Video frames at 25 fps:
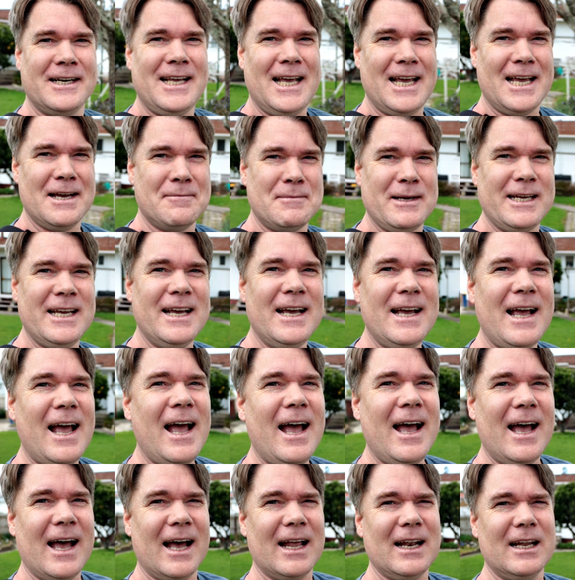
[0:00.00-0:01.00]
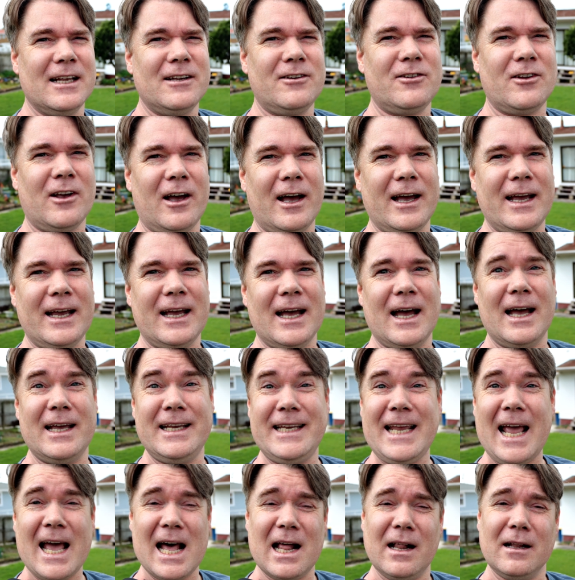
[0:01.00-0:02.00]
hear me unless I
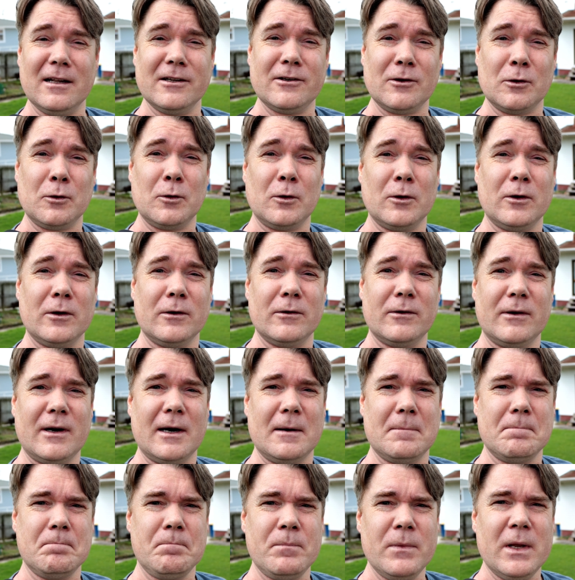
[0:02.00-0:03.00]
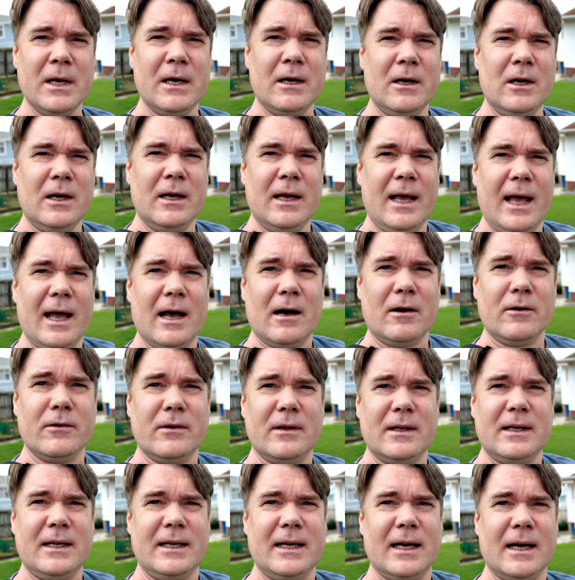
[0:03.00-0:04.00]
yelled or held
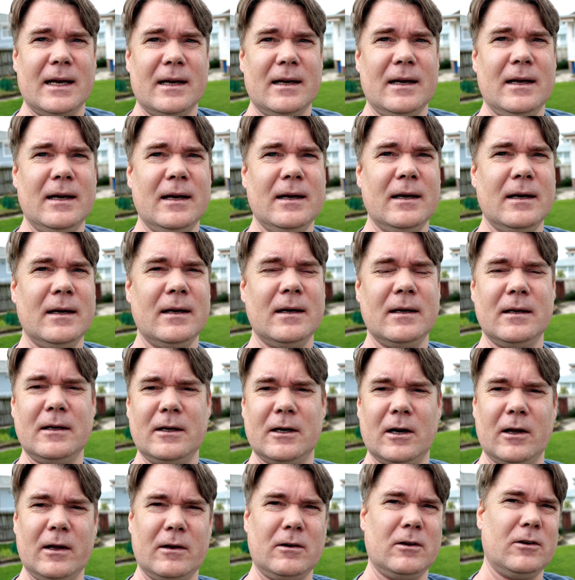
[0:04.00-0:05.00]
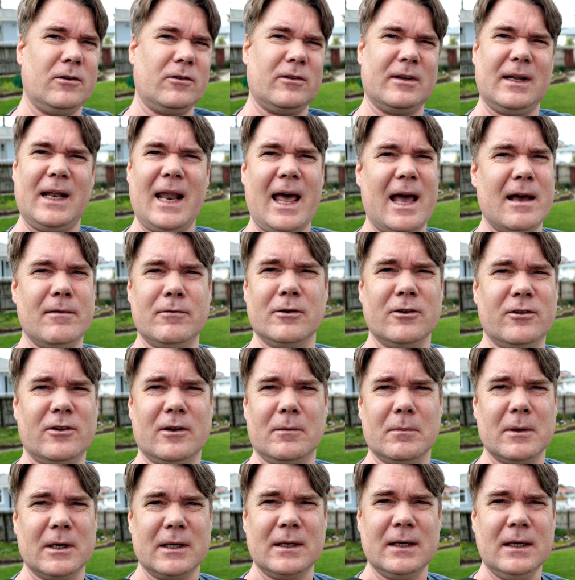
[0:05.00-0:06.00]
the, used the lav or
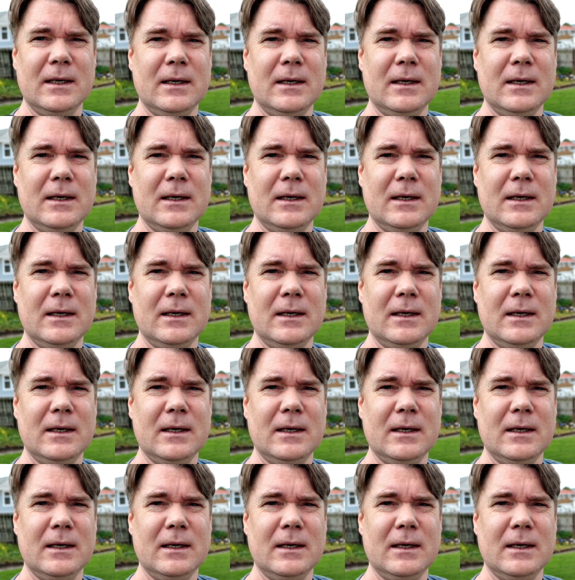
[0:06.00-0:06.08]
something.